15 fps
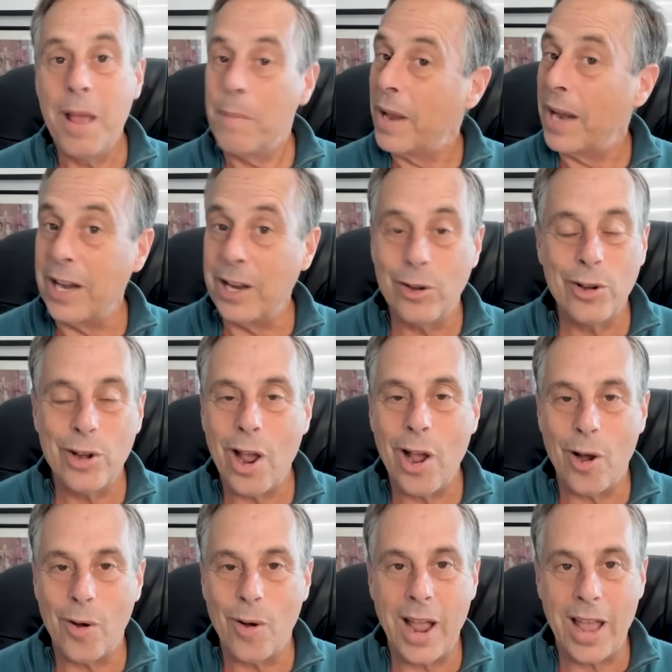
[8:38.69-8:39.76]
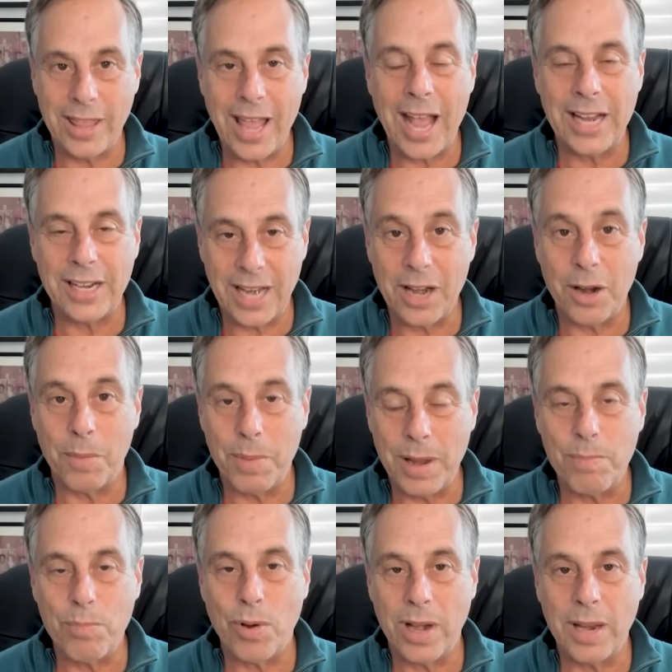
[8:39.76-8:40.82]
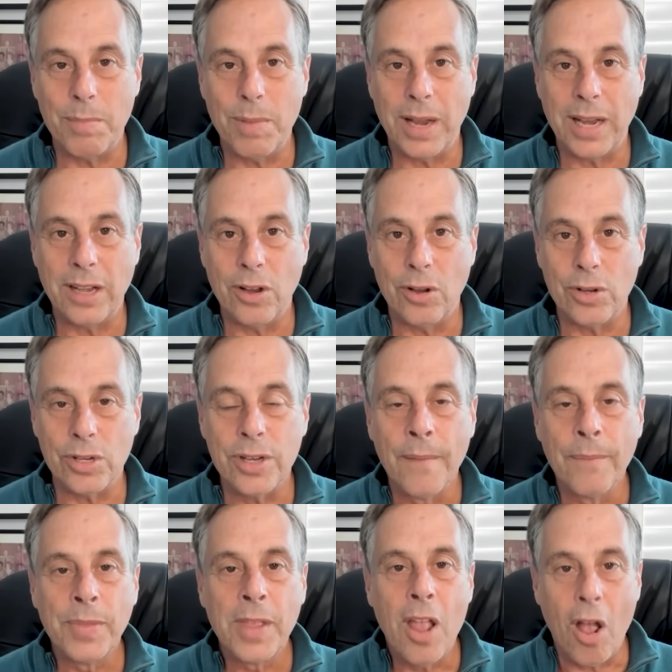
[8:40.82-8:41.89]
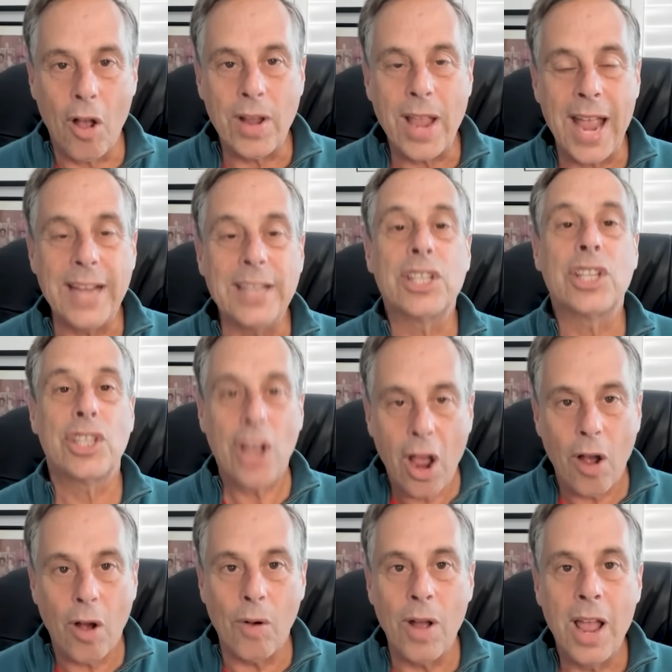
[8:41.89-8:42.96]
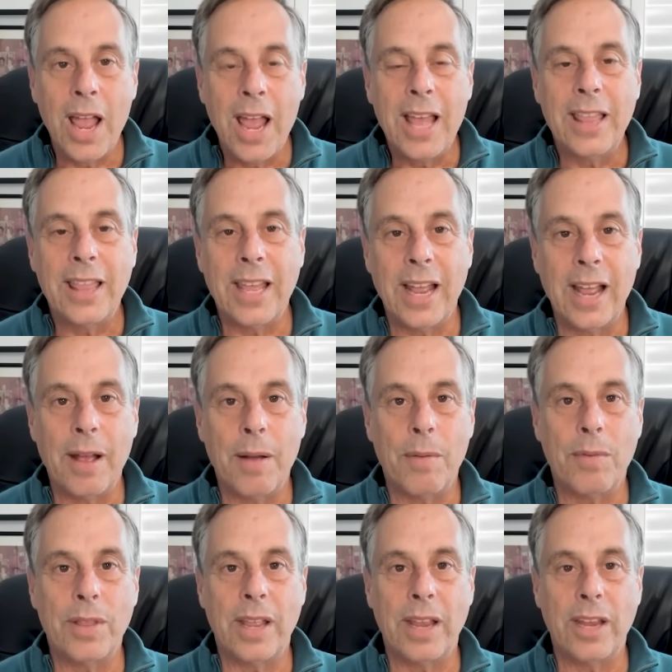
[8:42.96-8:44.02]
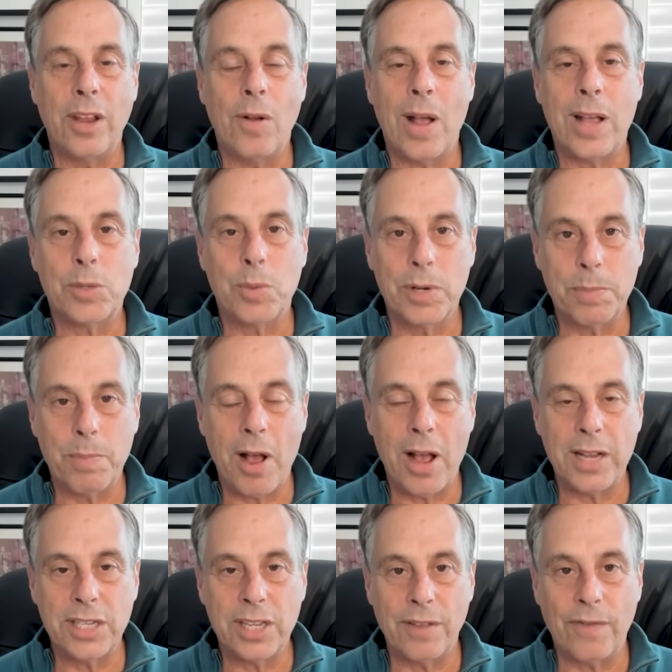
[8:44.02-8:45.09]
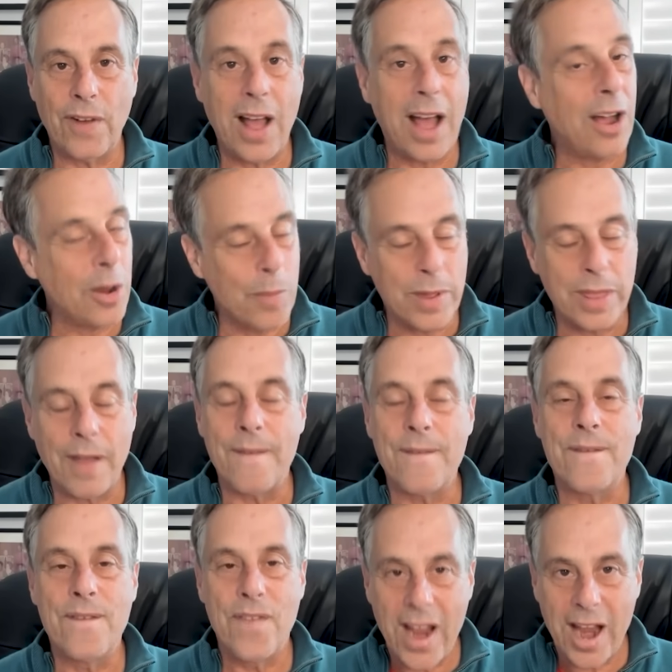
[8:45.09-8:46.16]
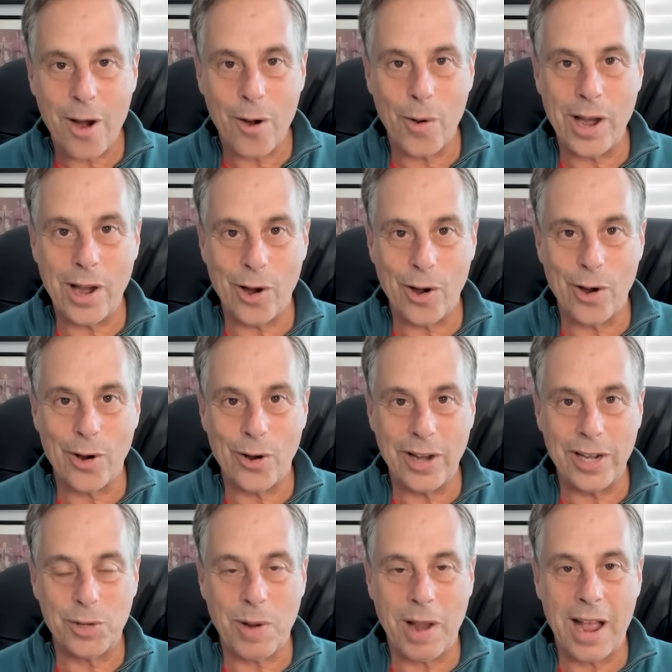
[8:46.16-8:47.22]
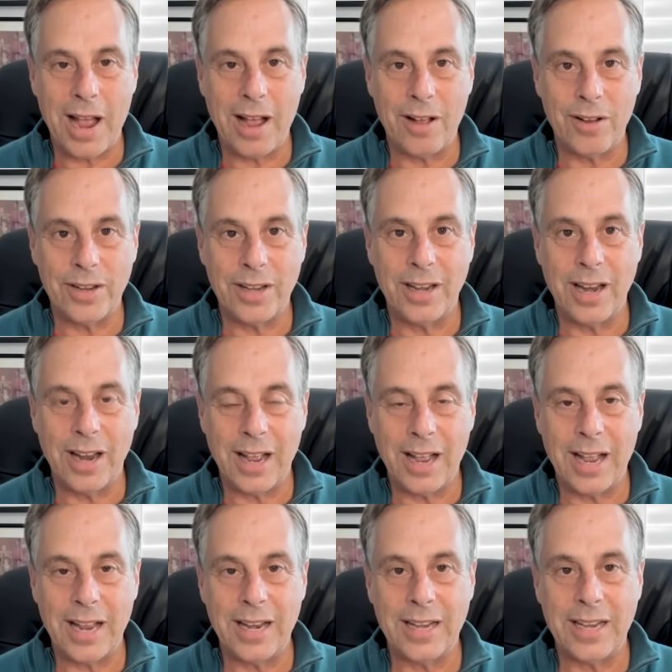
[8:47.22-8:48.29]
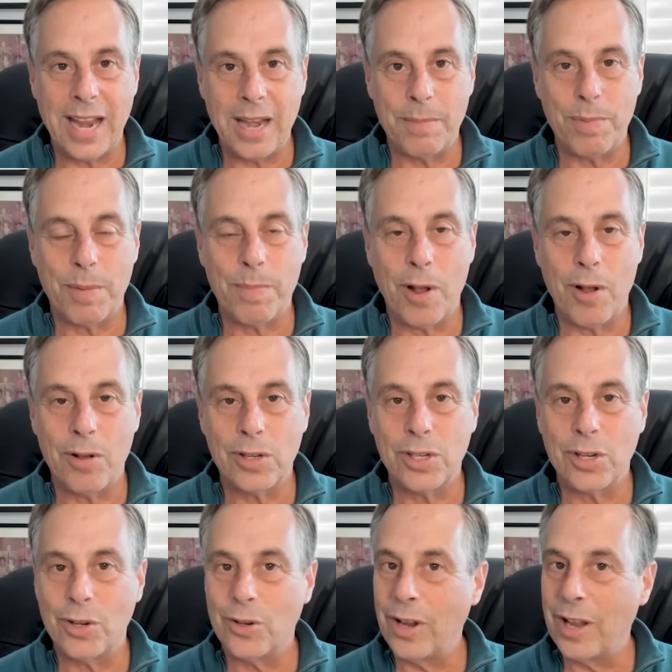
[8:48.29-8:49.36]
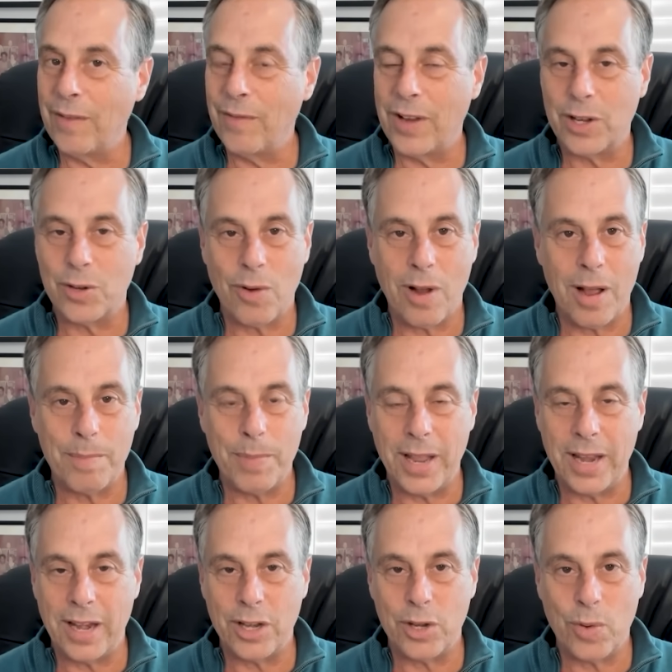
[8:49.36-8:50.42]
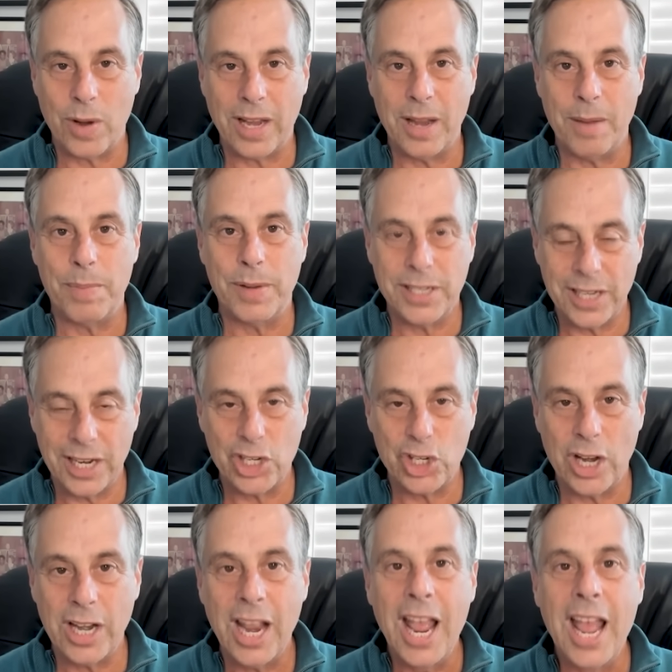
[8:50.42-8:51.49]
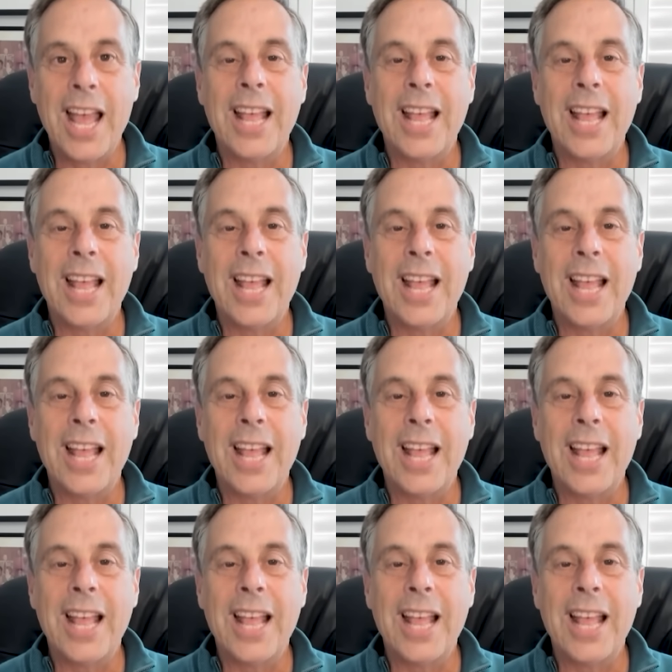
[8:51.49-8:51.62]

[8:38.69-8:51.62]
But he'll know, and that it'll be pretty big news. Okay, so the the U S responds to the filing with a very early trial uh, date proposal, leaving Trump in a tricky position.